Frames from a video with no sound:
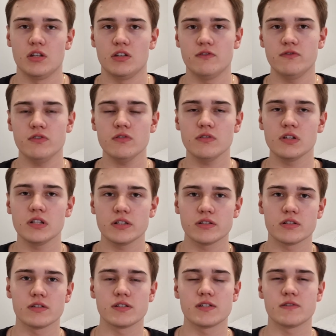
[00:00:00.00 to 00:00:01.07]
if you clicked
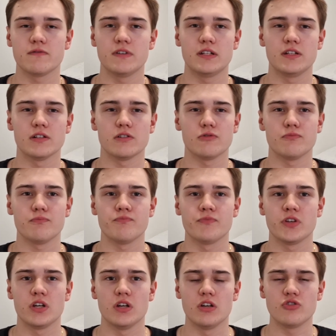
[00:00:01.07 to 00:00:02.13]
on this video,
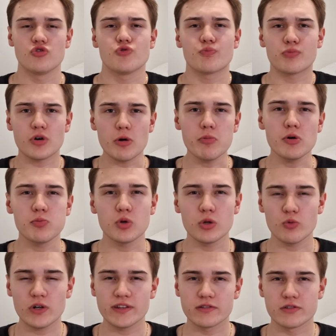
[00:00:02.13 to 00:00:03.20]
you probably
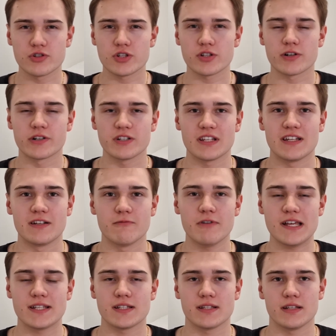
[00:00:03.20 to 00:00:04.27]
want to start
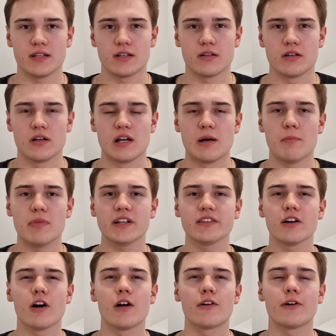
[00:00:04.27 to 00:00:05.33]
investing,
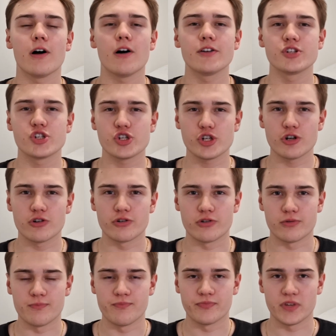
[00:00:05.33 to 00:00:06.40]
but are
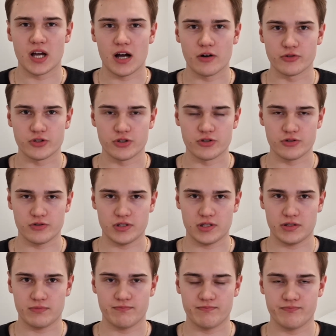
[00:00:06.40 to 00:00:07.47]
unsure how to do
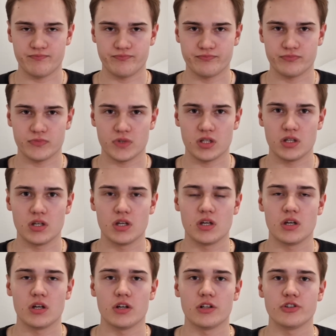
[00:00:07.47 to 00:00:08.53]
it.
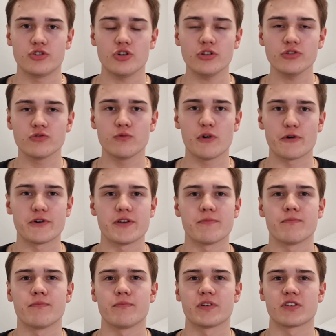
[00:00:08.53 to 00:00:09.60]
Don't worry,
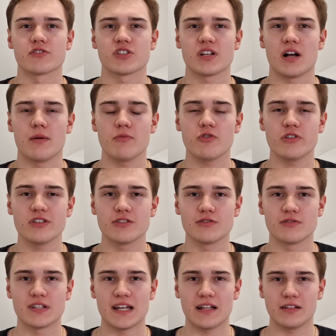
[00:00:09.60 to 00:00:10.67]
because I'm going
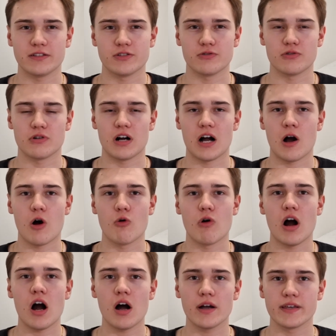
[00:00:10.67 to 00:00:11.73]
to tell you how
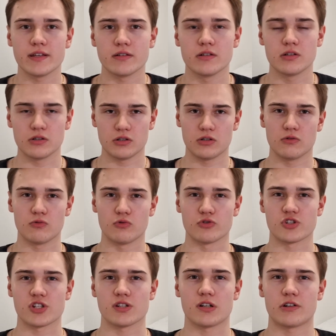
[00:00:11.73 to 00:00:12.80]
I would
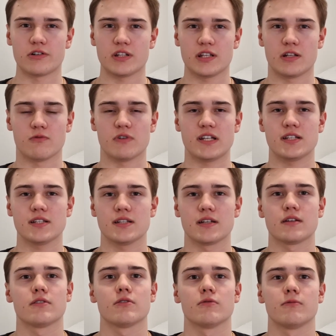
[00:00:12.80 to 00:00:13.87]
start
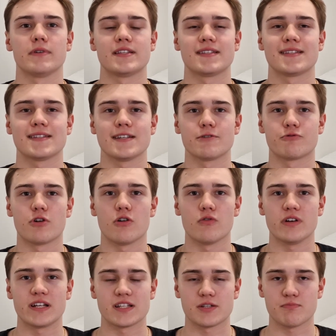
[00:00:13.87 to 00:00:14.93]
investing with zero
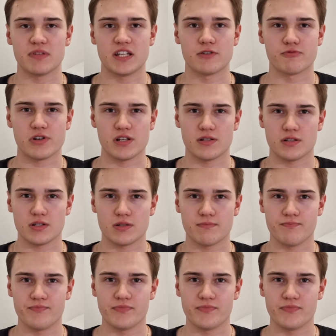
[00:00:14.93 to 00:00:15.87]
experience.